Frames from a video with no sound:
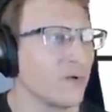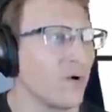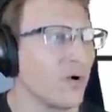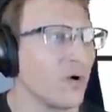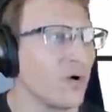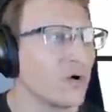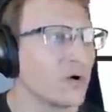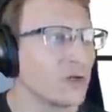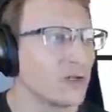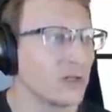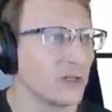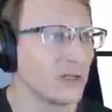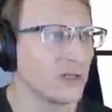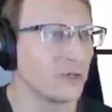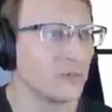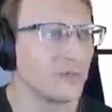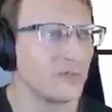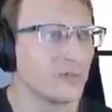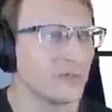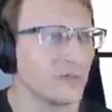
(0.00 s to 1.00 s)
all
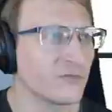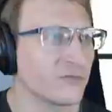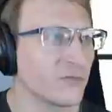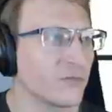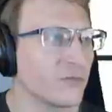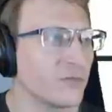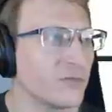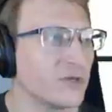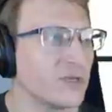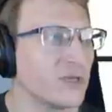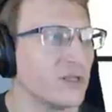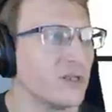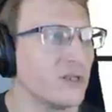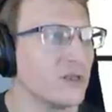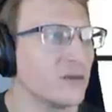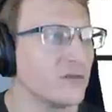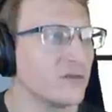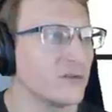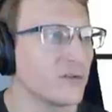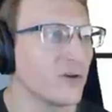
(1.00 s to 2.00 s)
claims from the
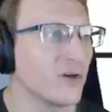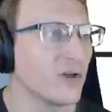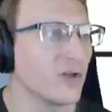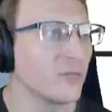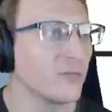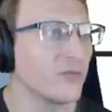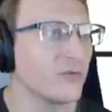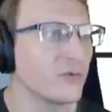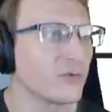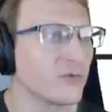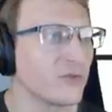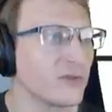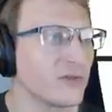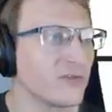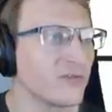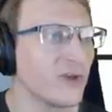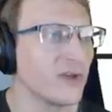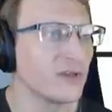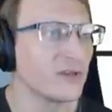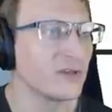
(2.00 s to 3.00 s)
beginning of time through the
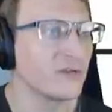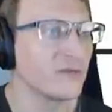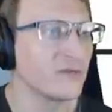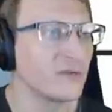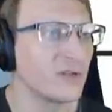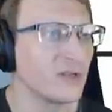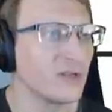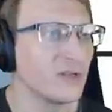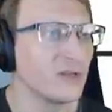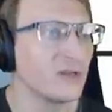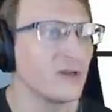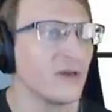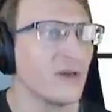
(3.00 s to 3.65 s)
effective date,